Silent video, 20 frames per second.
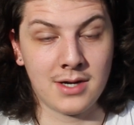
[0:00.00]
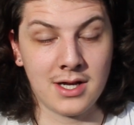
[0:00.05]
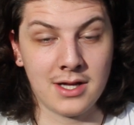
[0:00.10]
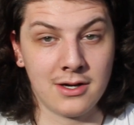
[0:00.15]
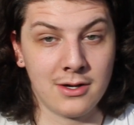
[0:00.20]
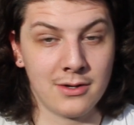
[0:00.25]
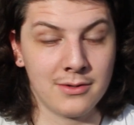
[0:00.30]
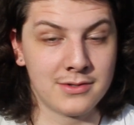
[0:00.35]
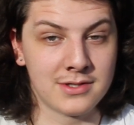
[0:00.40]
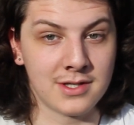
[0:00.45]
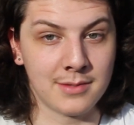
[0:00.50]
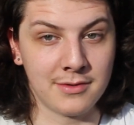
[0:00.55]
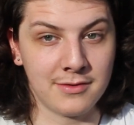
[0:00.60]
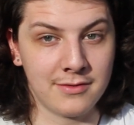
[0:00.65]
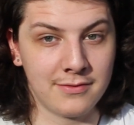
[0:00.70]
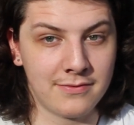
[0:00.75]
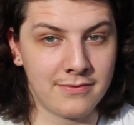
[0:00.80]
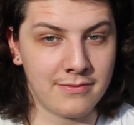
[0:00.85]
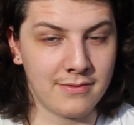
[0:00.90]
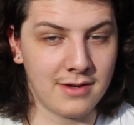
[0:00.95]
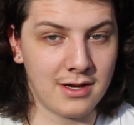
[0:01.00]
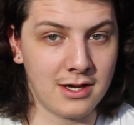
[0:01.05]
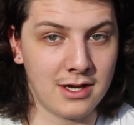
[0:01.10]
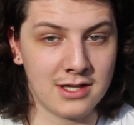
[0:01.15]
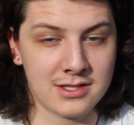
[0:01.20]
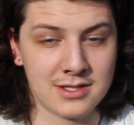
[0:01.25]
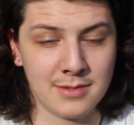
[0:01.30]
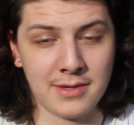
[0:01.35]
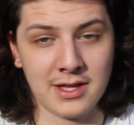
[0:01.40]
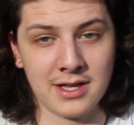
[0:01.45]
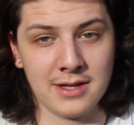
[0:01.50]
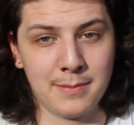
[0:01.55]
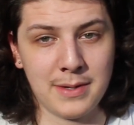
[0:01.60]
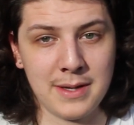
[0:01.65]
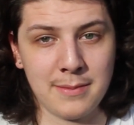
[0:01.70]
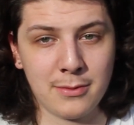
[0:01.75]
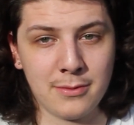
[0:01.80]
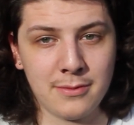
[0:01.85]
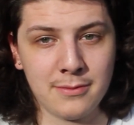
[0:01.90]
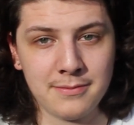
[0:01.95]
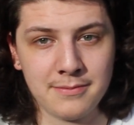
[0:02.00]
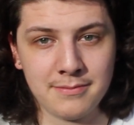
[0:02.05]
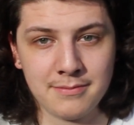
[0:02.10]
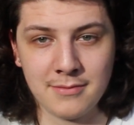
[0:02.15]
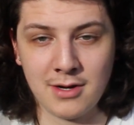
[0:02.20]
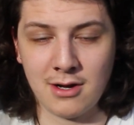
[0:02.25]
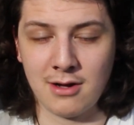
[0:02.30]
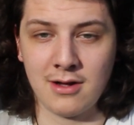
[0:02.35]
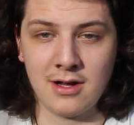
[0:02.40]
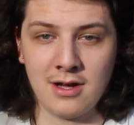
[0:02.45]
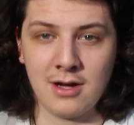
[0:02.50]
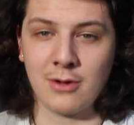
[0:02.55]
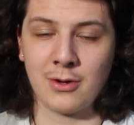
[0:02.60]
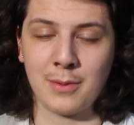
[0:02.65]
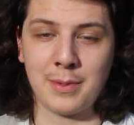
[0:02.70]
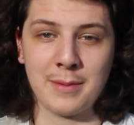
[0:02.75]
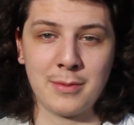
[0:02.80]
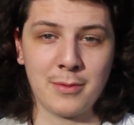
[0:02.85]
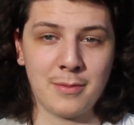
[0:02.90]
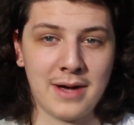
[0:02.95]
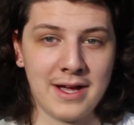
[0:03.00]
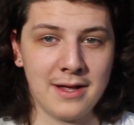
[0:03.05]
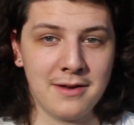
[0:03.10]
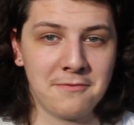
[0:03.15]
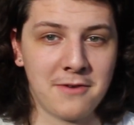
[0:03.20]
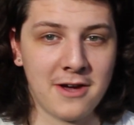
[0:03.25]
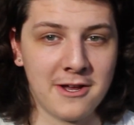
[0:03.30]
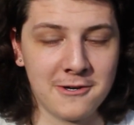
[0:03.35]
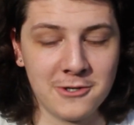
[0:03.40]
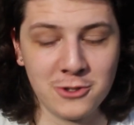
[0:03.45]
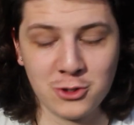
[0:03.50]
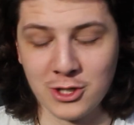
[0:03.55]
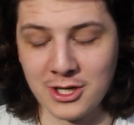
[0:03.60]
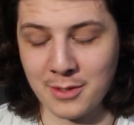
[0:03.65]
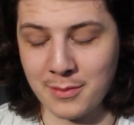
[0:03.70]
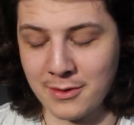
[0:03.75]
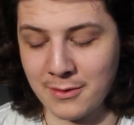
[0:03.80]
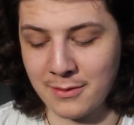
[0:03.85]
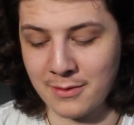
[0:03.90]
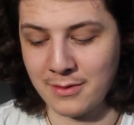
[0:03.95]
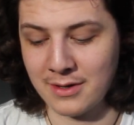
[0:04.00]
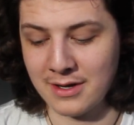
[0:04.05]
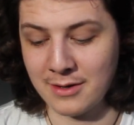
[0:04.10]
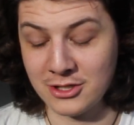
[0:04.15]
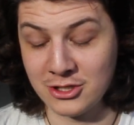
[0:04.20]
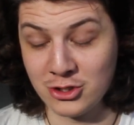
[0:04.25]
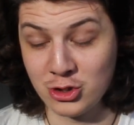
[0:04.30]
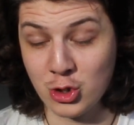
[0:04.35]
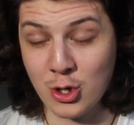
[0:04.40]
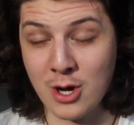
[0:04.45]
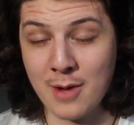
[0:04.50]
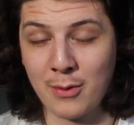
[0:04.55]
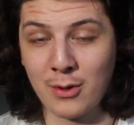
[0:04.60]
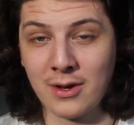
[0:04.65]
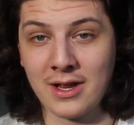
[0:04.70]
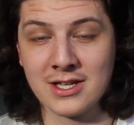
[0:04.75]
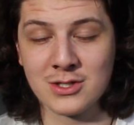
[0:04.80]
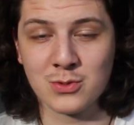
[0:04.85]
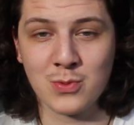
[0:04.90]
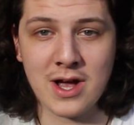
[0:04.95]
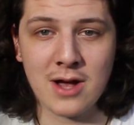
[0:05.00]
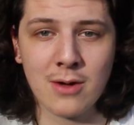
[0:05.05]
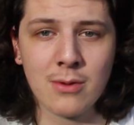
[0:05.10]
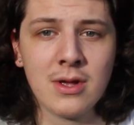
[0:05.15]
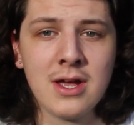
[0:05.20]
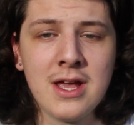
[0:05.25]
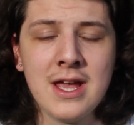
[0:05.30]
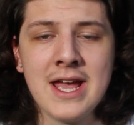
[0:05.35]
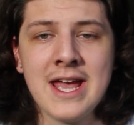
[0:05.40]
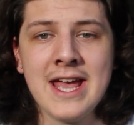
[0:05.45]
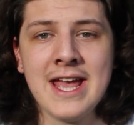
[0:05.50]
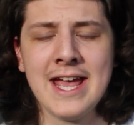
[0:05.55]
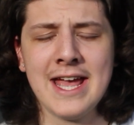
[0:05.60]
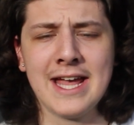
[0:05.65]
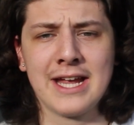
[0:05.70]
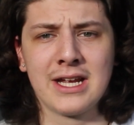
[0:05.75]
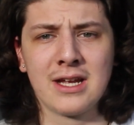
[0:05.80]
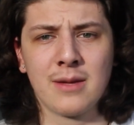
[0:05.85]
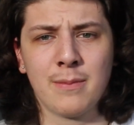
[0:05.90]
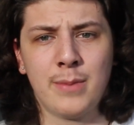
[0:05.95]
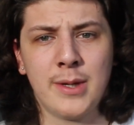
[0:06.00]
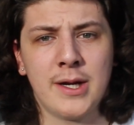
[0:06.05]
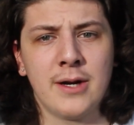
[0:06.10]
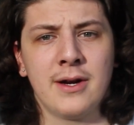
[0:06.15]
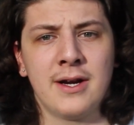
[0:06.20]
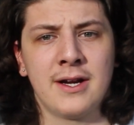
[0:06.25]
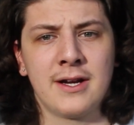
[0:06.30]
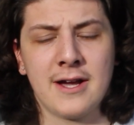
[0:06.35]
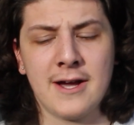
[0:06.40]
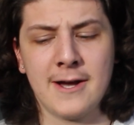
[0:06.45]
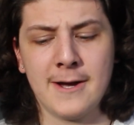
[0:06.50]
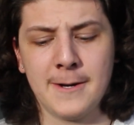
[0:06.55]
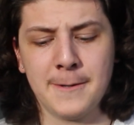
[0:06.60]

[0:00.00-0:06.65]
know some other people, or older people, might find enjoyable as well, in comparing